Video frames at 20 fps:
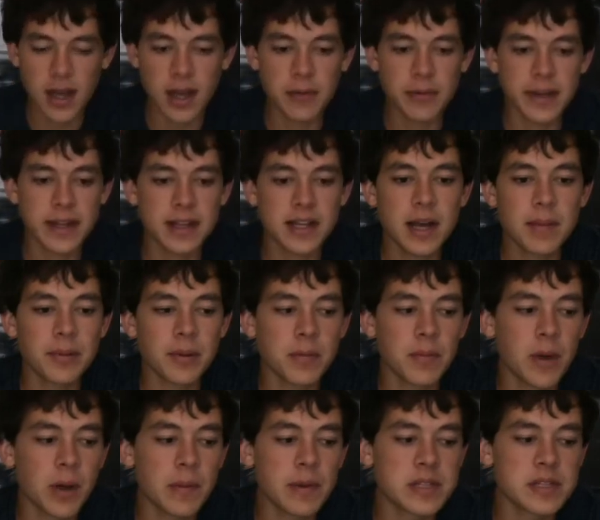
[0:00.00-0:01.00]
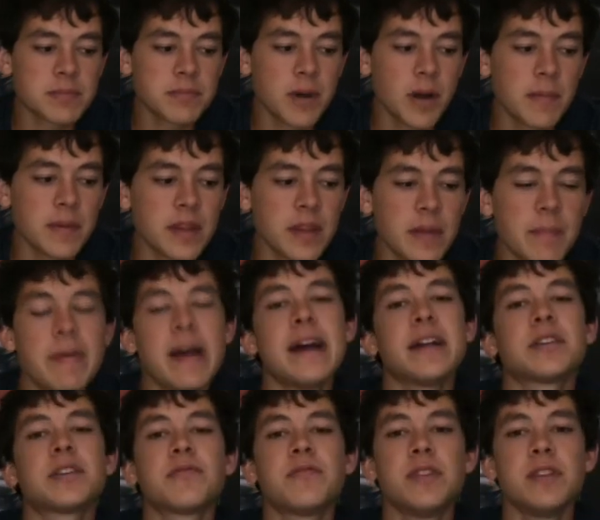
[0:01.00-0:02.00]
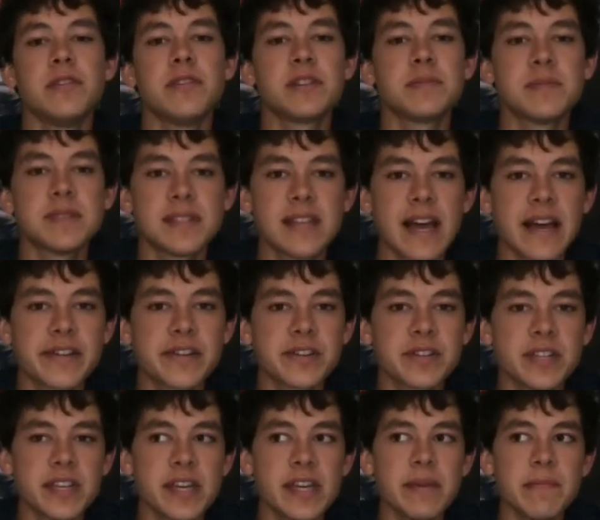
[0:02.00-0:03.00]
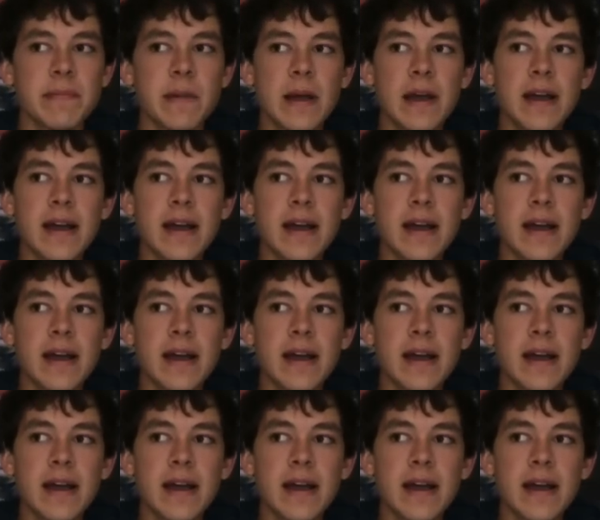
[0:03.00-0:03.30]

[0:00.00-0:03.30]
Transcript: We had a couple of moments. Moment of the match for the U.S. men's national team.